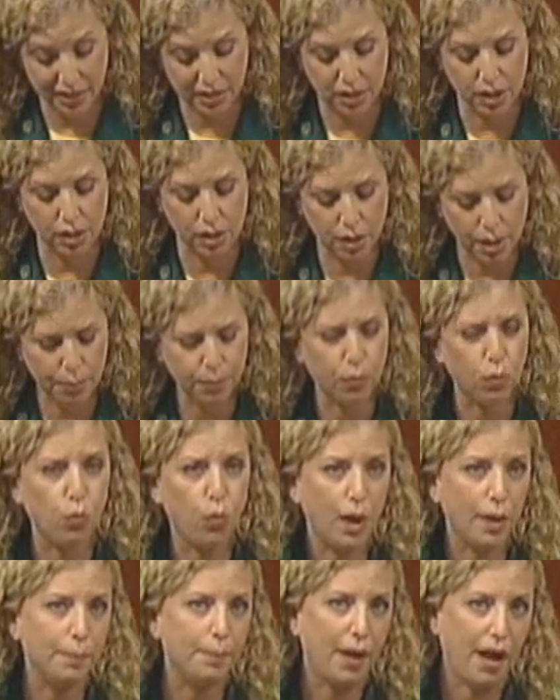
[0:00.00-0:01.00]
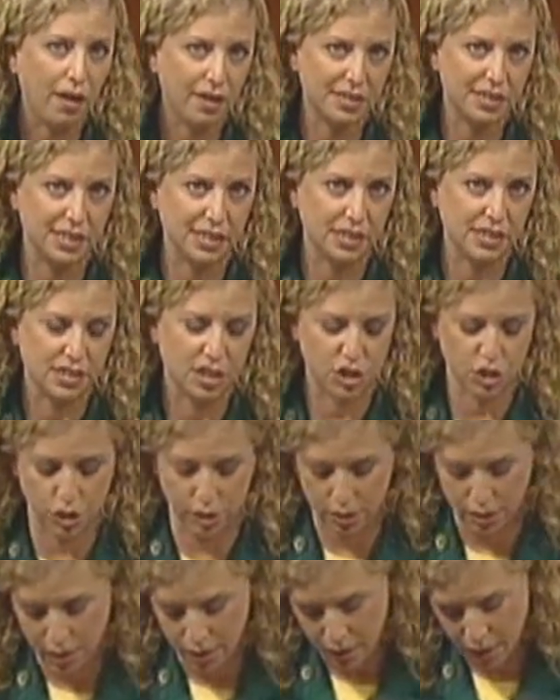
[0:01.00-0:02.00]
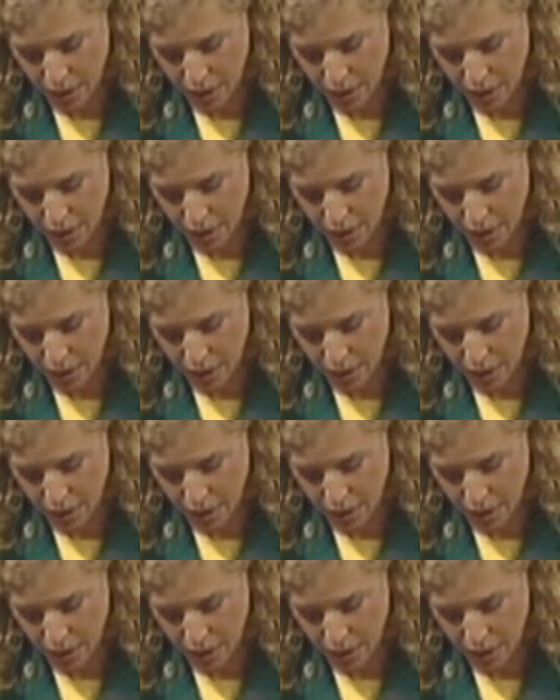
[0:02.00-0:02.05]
that the #1 policy decision